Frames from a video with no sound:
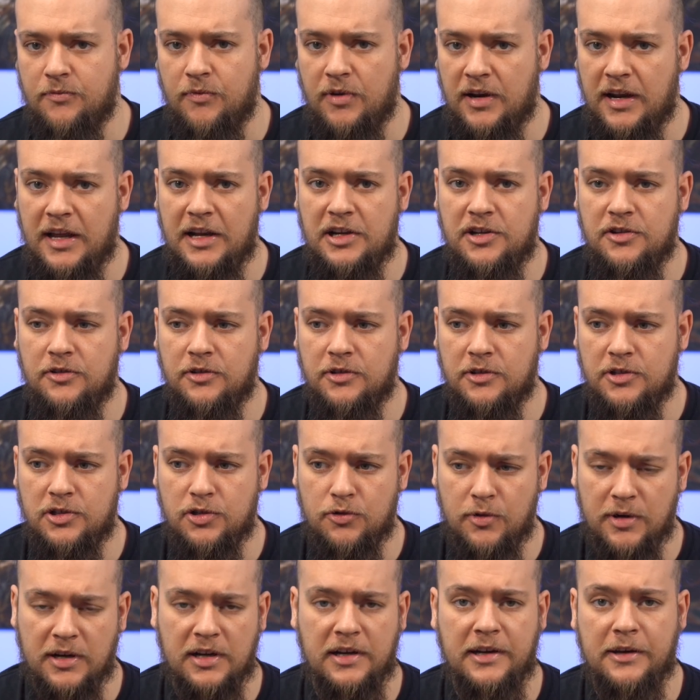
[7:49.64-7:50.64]
in relation to
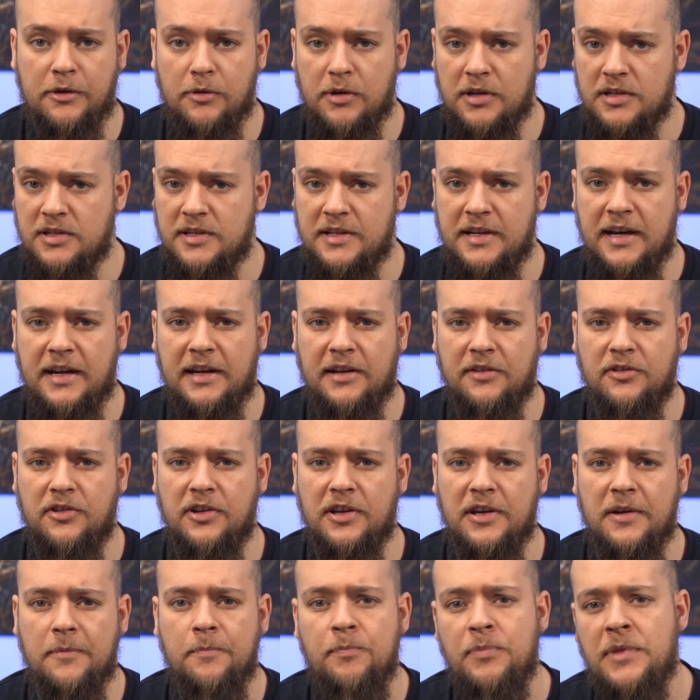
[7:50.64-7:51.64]
strictly
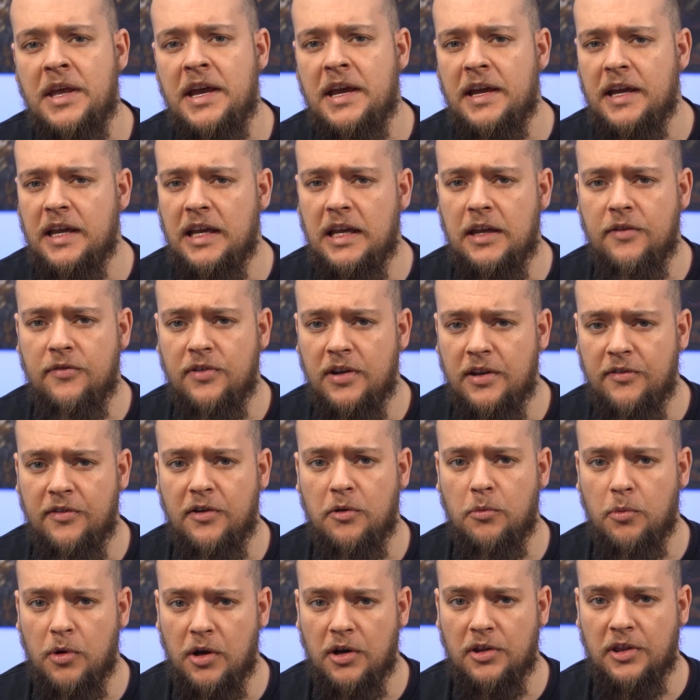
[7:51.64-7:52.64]
Christianity, even if
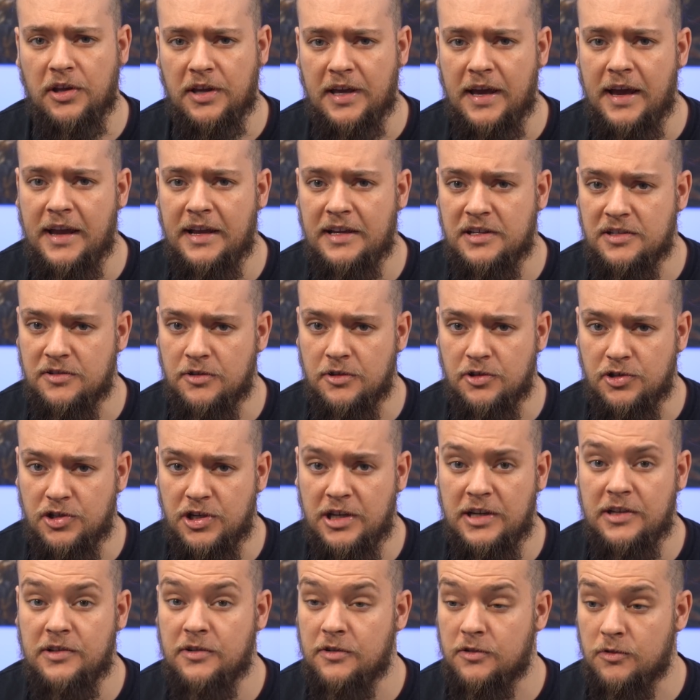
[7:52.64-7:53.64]
it were the case that
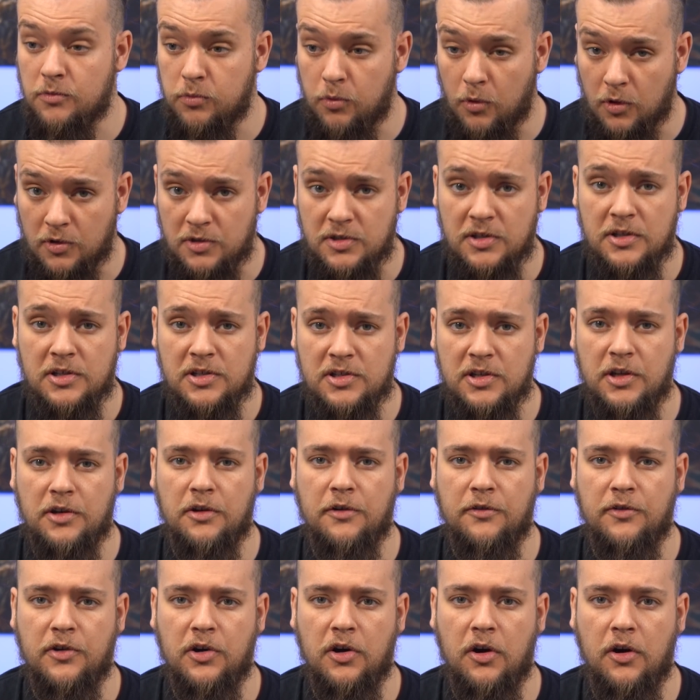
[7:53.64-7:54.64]
Jesus was the Son
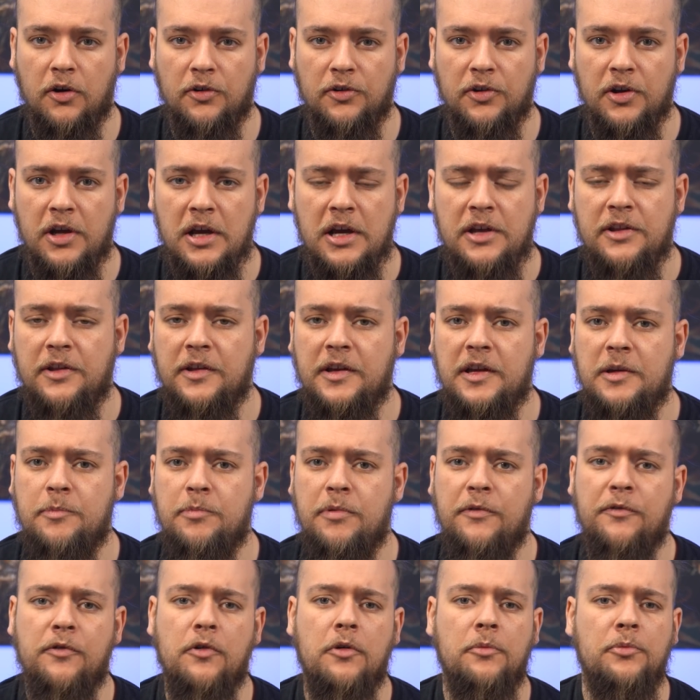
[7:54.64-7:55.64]
of God, that he
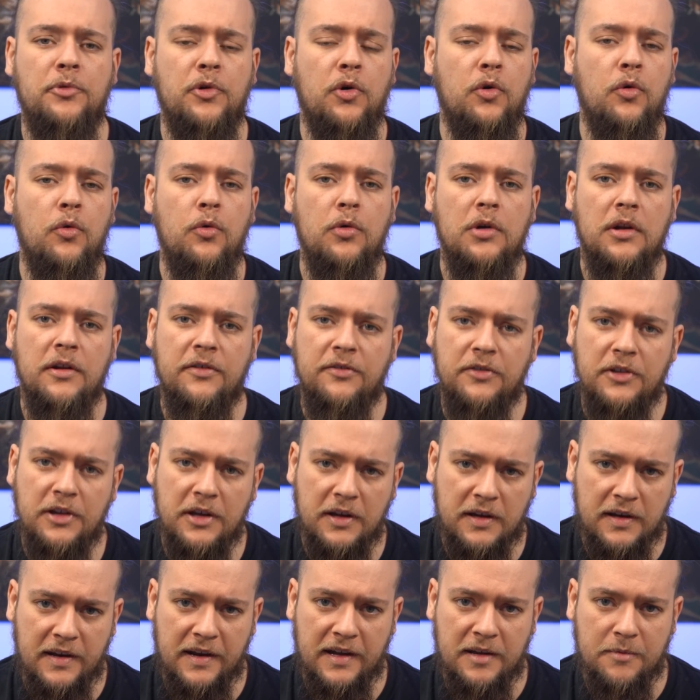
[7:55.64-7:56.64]
performed all of the
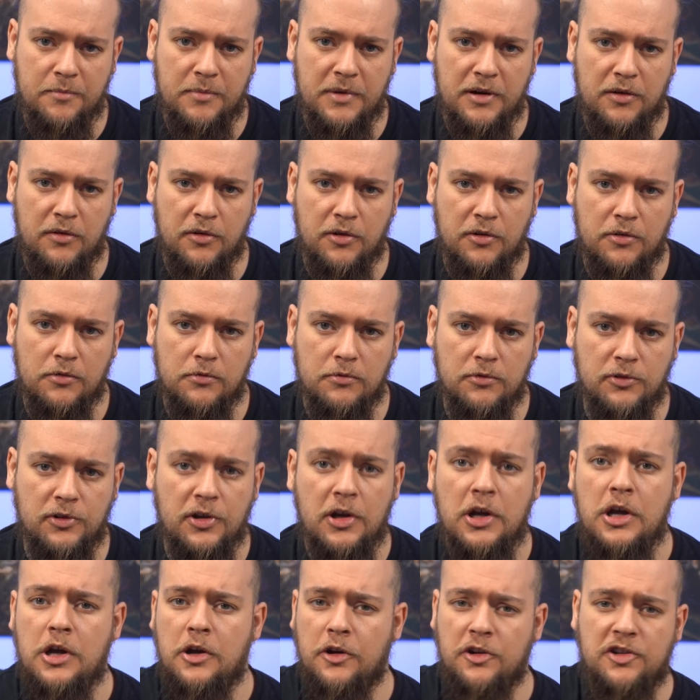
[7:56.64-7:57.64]
acclaimed miracles,
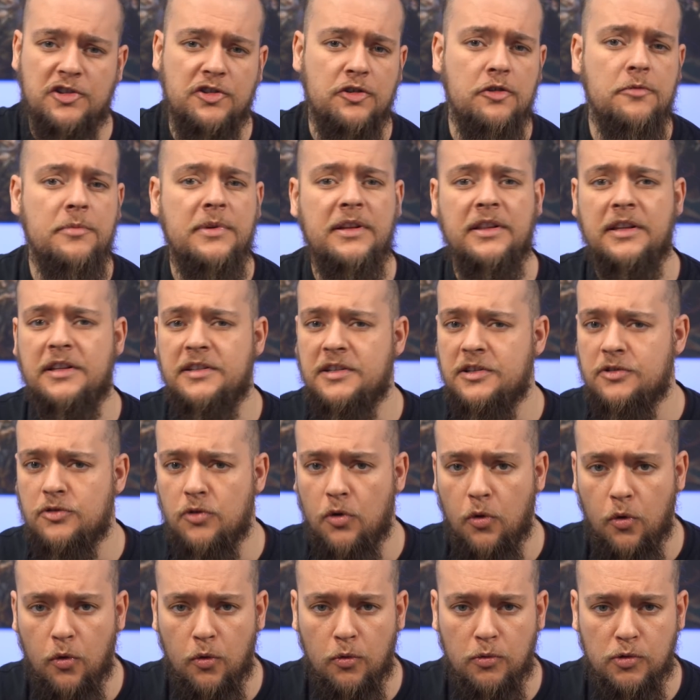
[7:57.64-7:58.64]
assuming this is
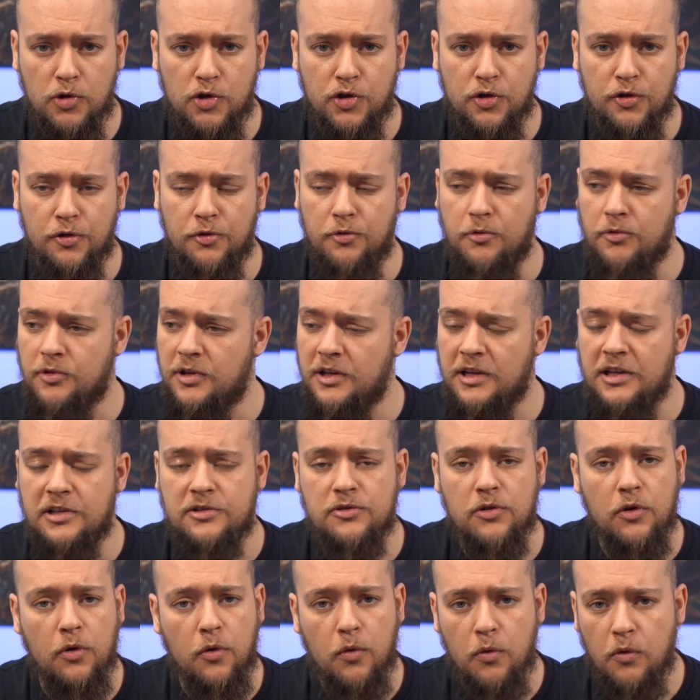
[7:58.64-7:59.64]
all true, that
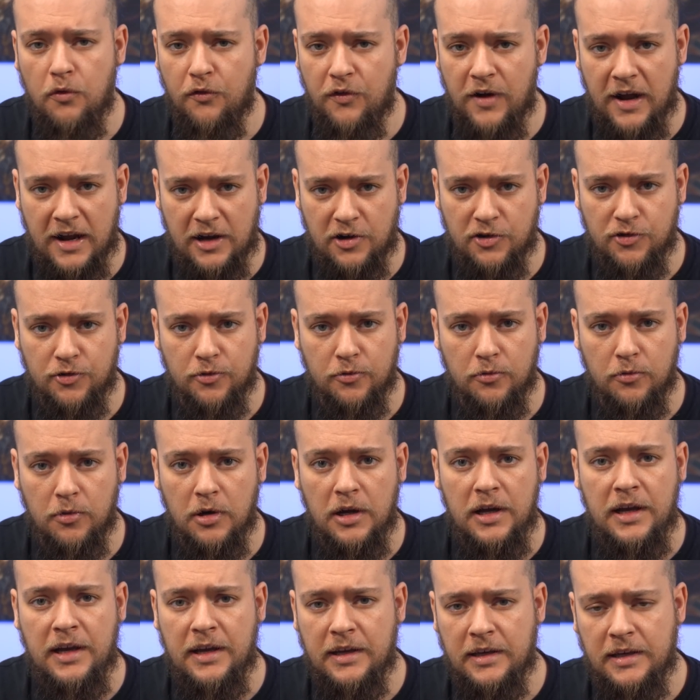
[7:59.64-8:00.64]
it's all factual,
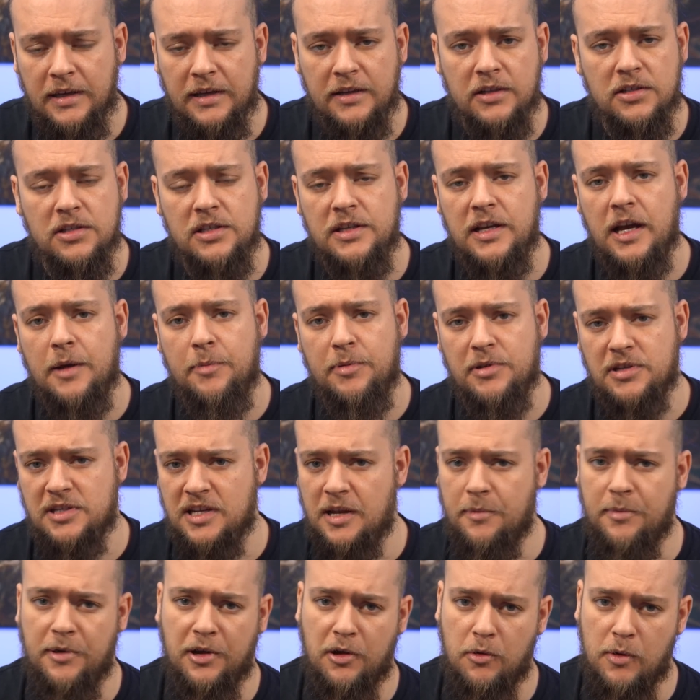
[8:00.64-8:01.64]
here's the
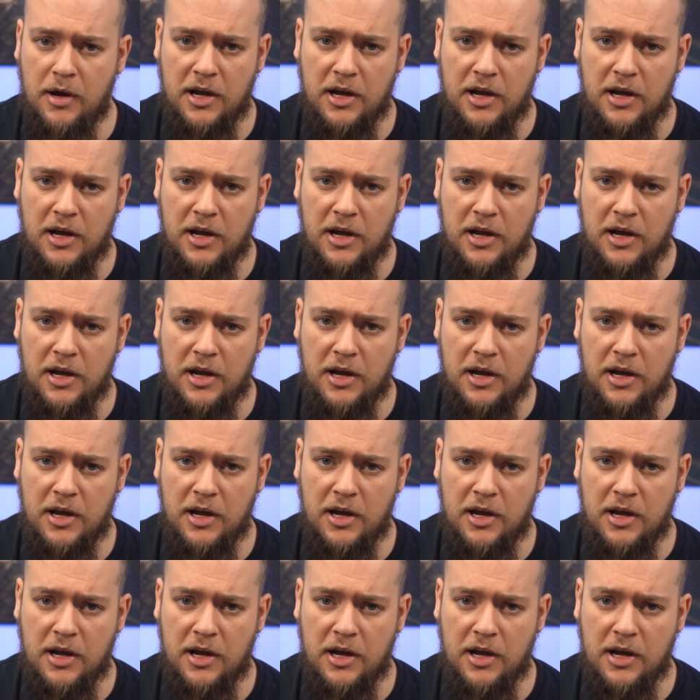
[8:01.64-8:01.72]
epistemic